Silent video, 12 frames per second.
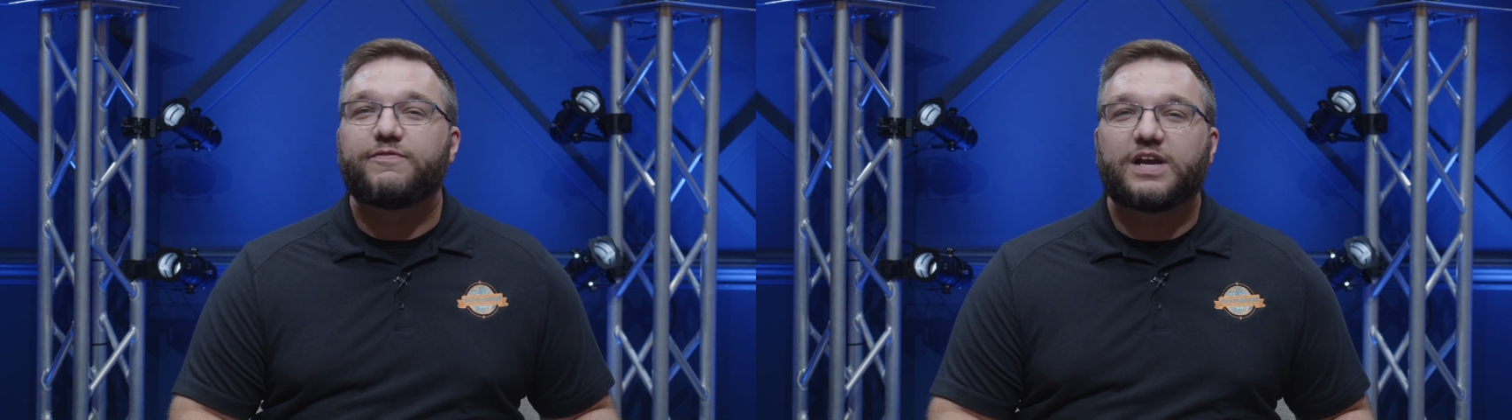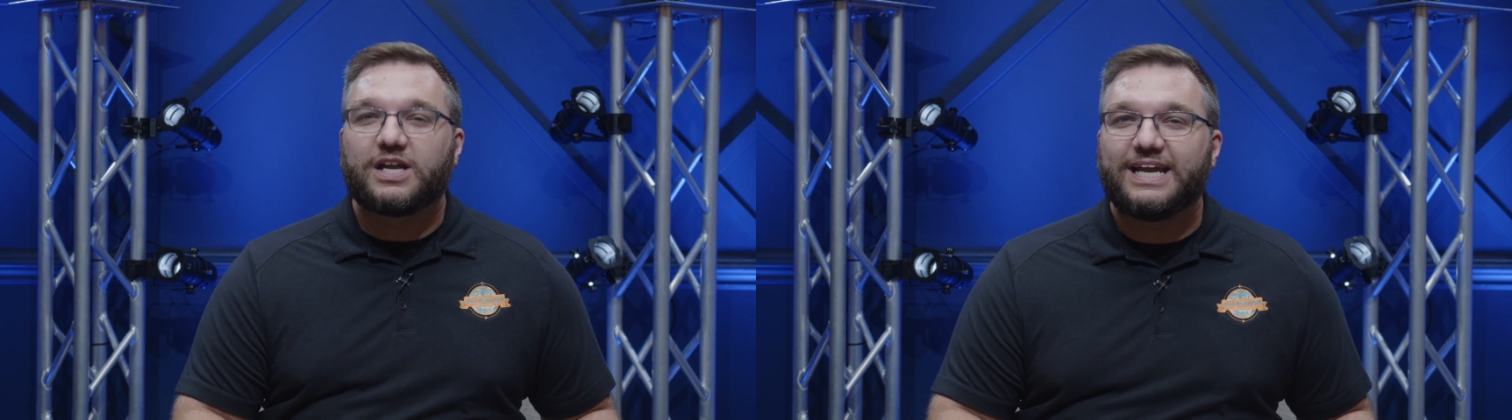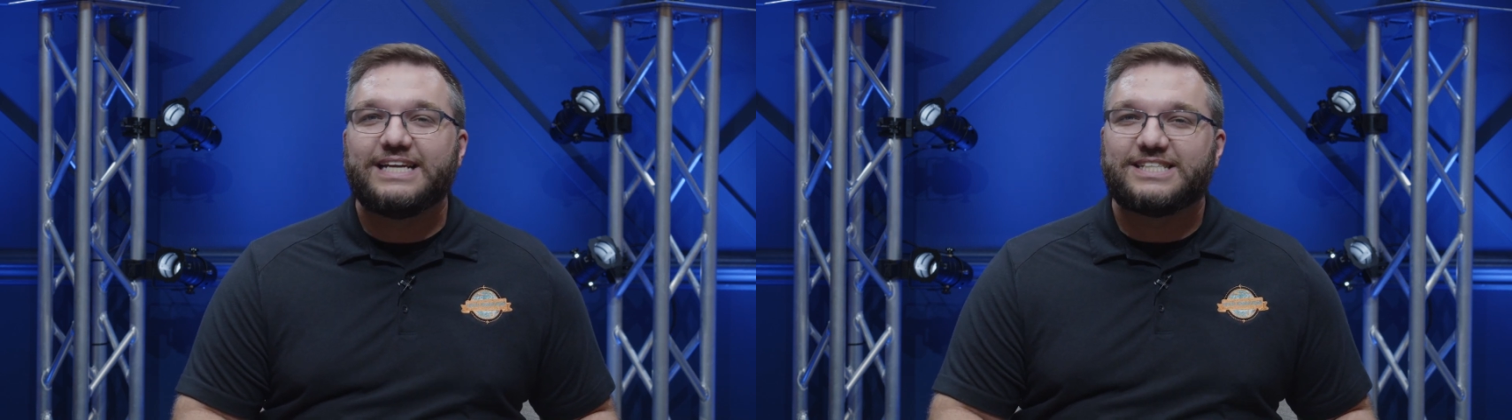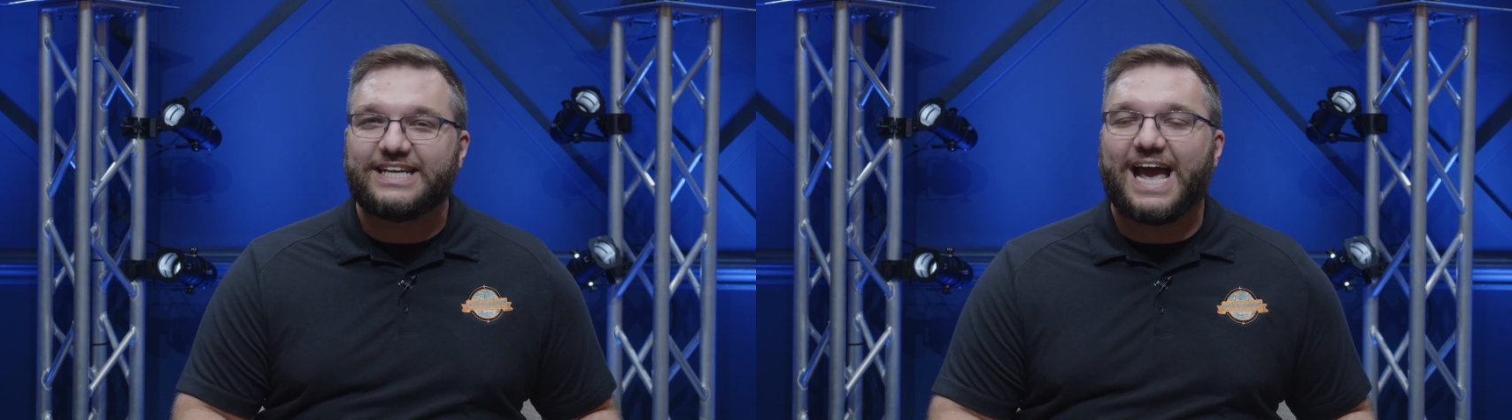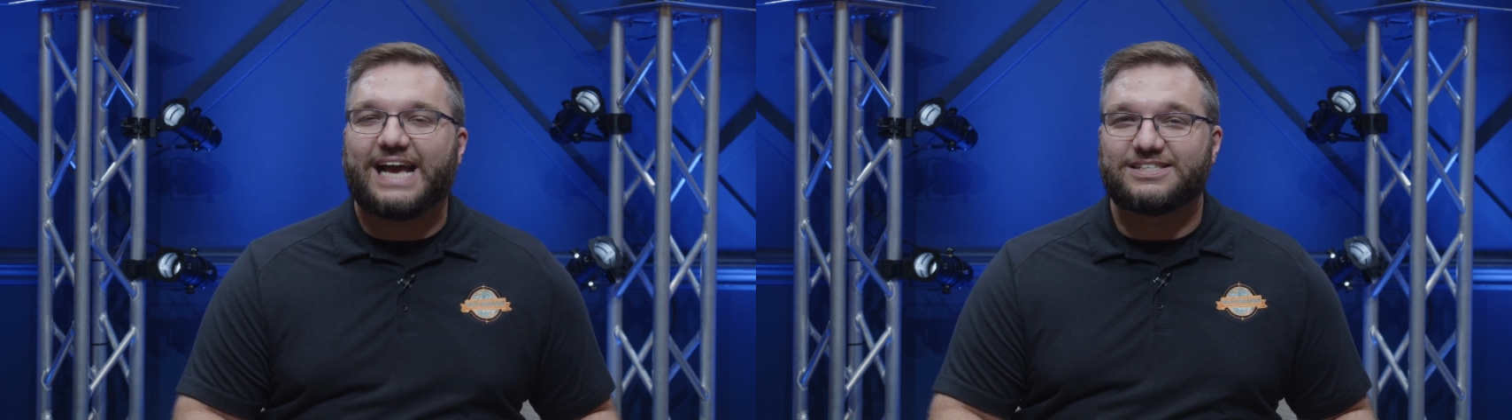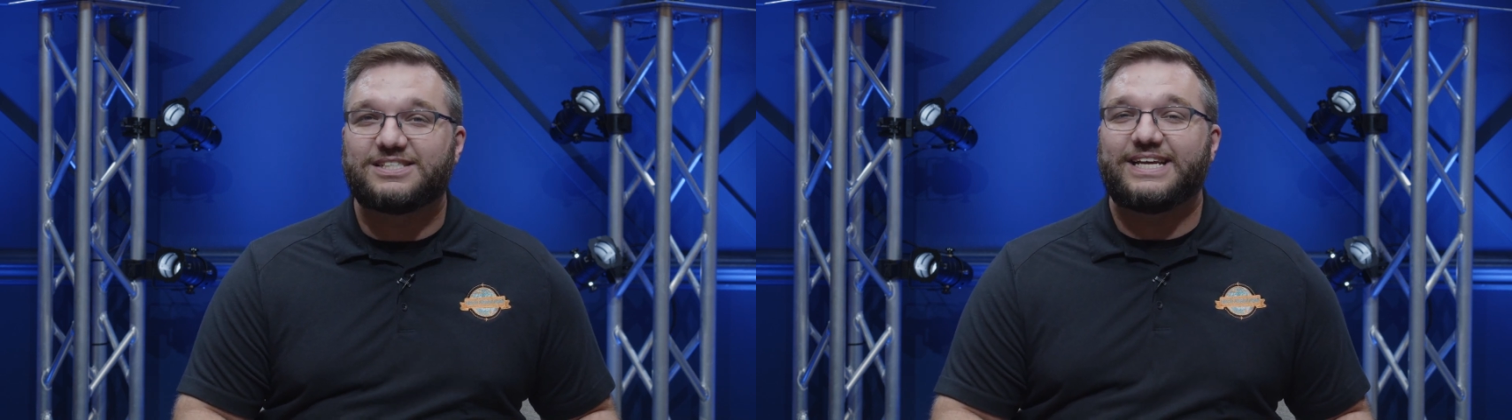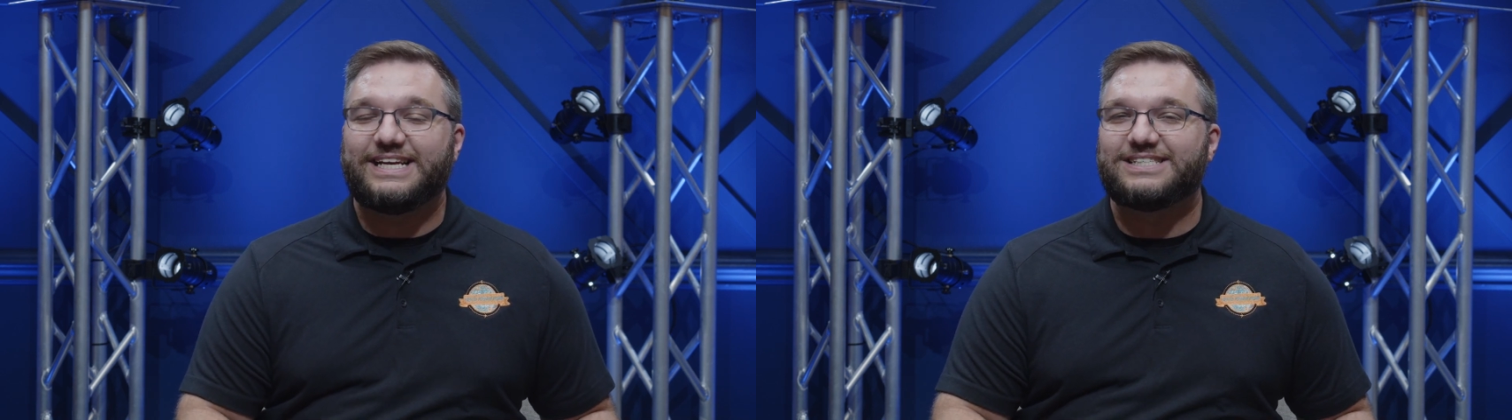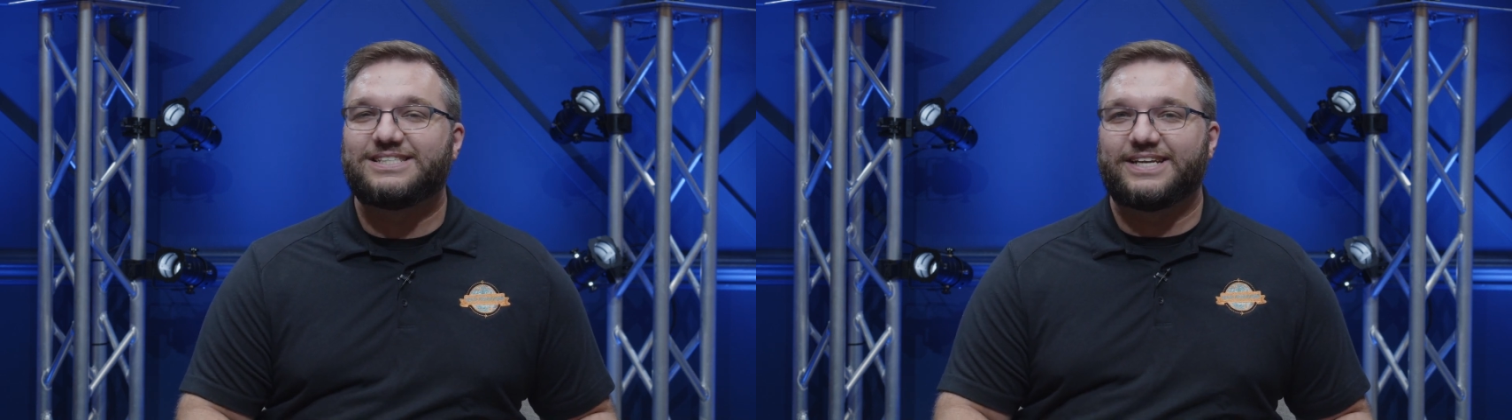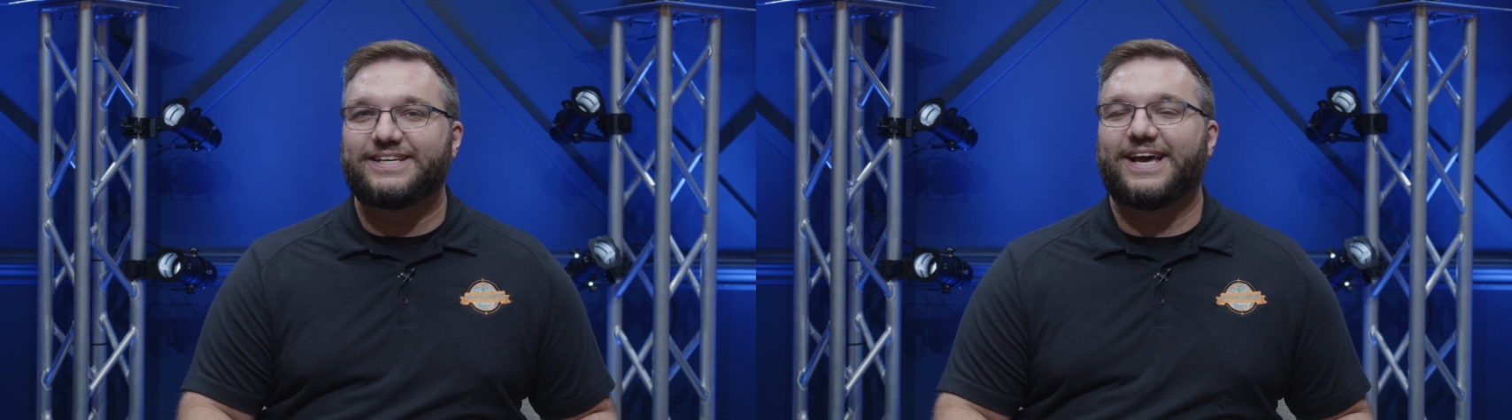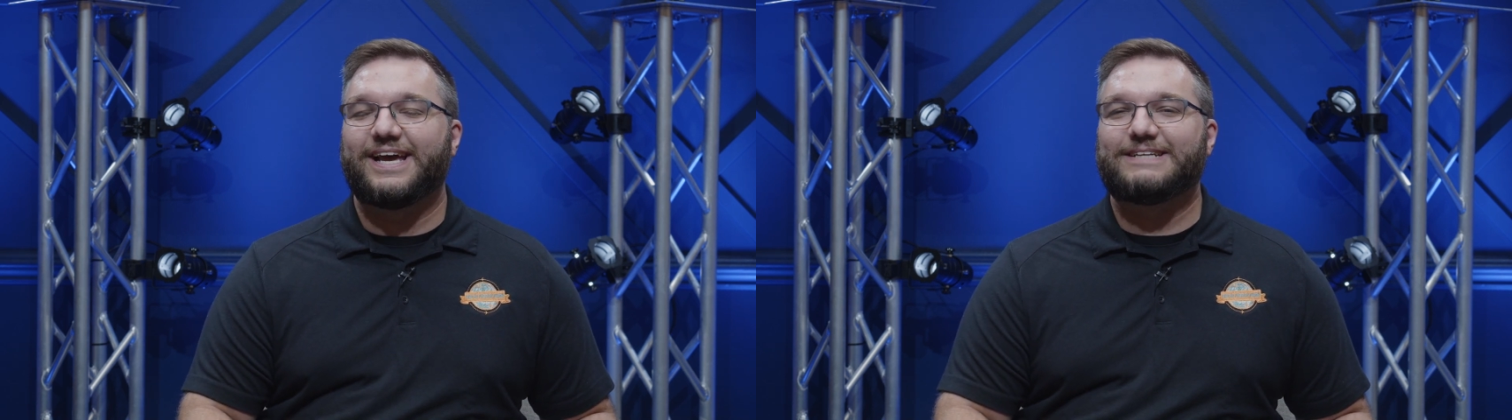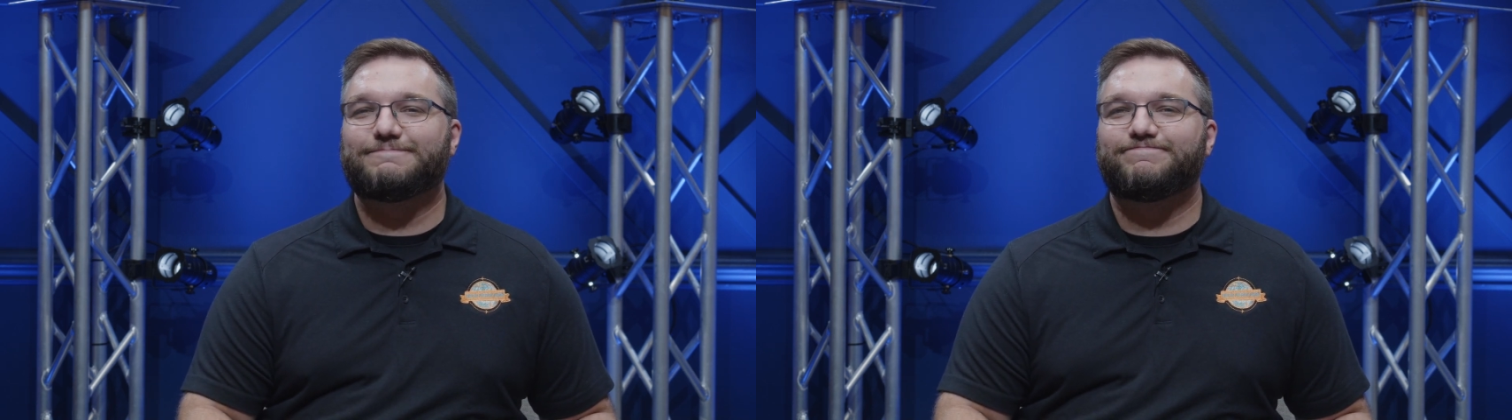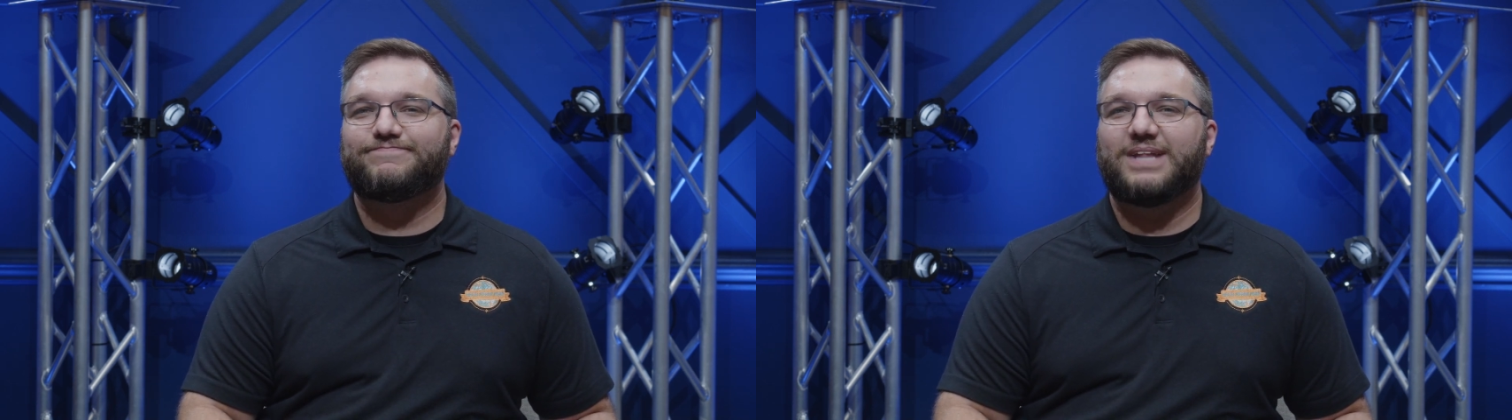Ecclesiastes
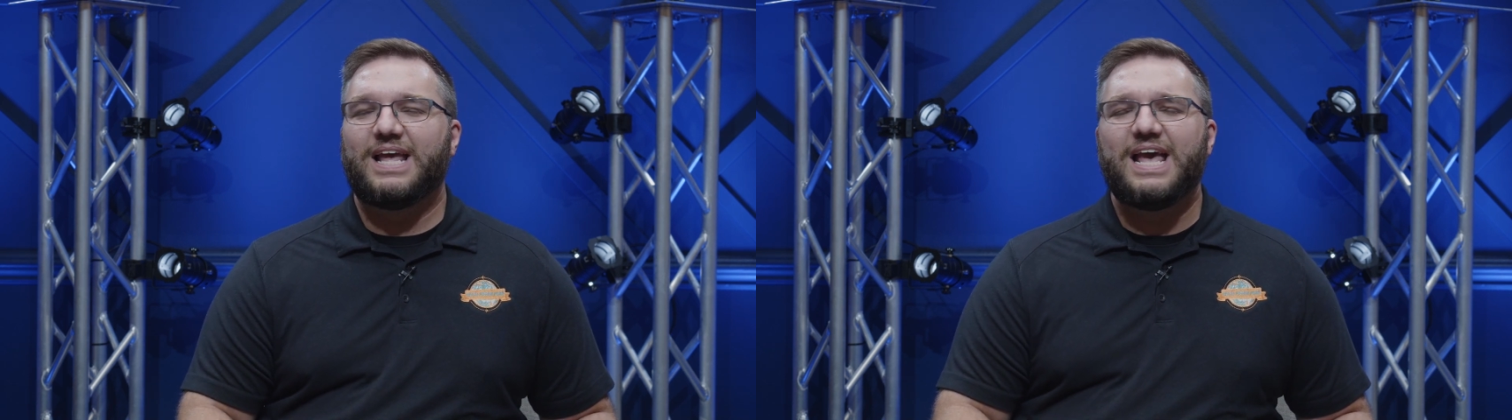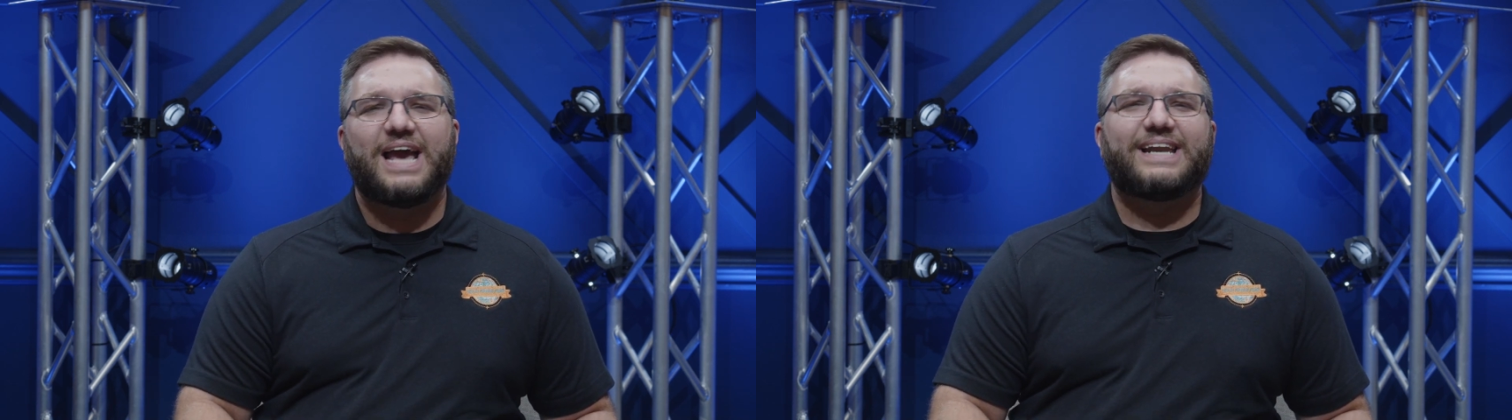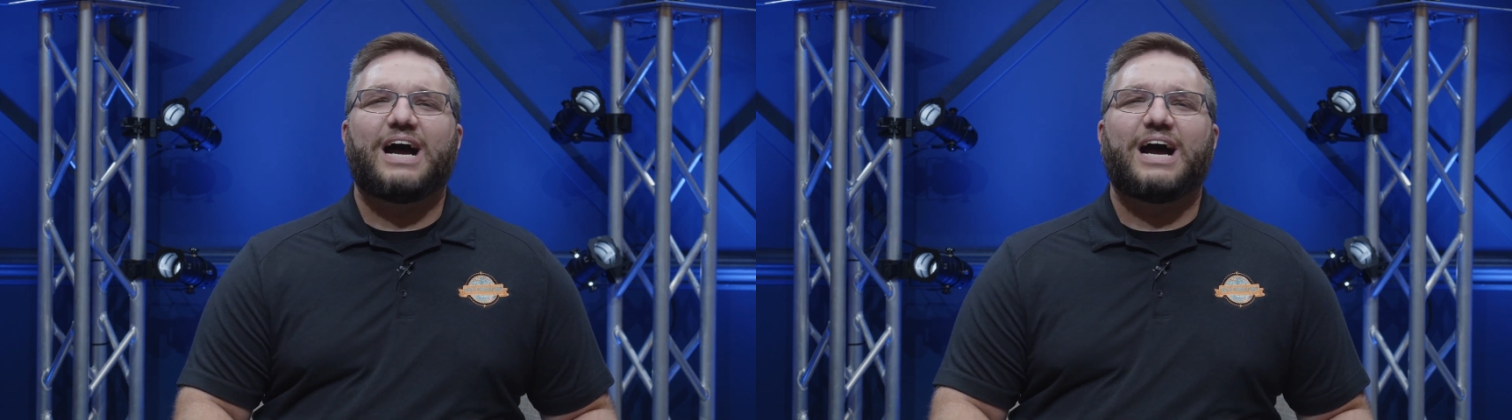today. And